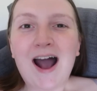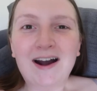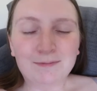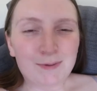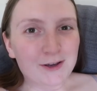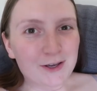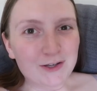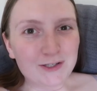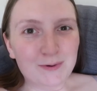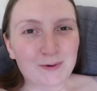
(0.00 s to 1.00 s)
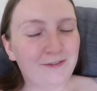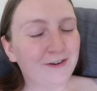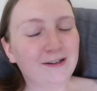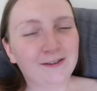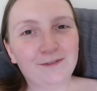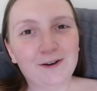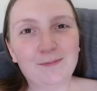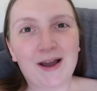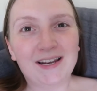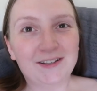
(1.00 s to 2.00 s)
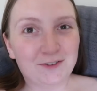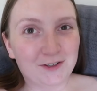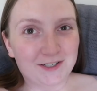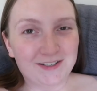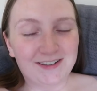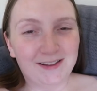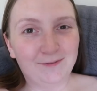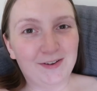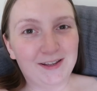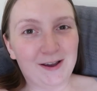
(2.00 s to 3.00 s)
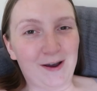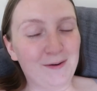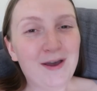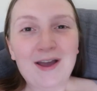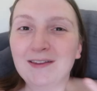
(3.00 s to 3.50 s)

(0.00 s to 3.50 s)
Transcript: As per usual, I forgot to film an introduction to this video,